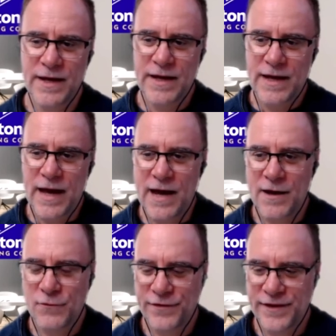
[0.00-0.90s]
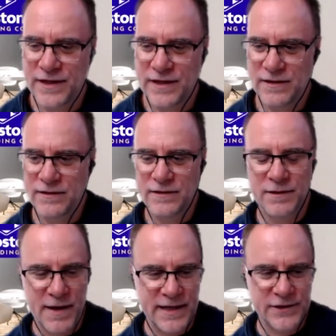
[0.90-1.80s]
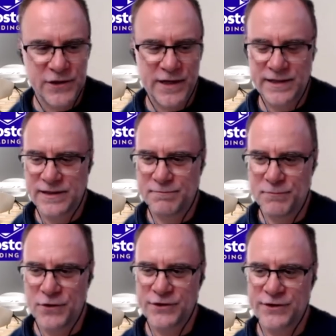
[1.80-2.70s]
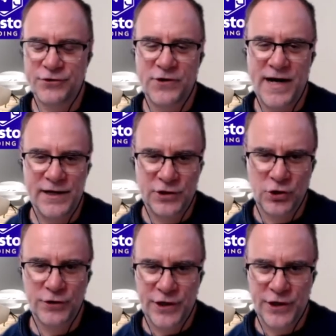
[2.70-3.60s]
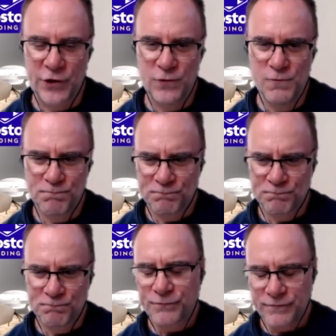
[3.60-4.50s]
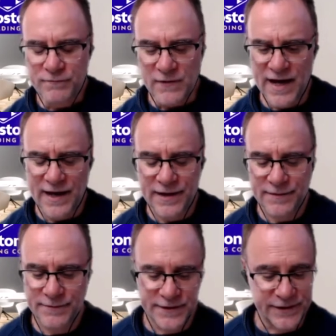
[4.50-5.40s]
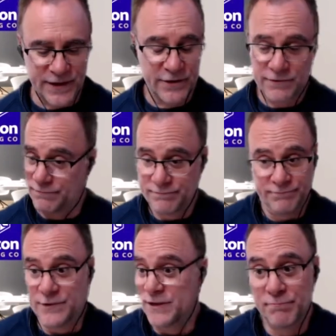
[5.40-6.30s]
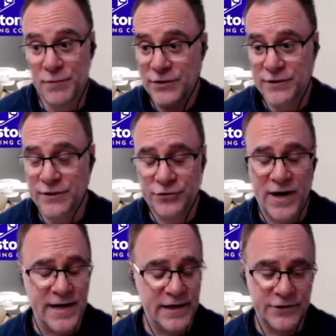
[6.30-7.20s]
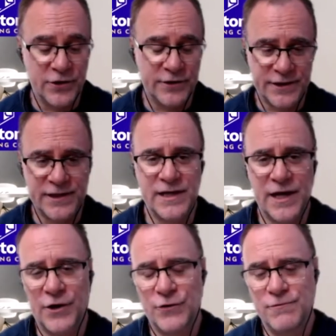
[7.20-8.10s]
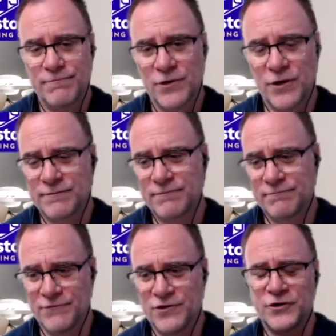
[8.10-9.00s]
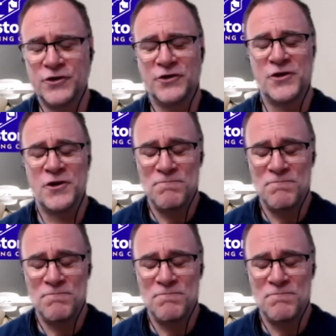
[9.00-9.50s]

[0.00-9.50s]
Uh, well, the, the main site is bostontrading.co. Mm-hmm. Um, so just bostontrading.co, not, not .com.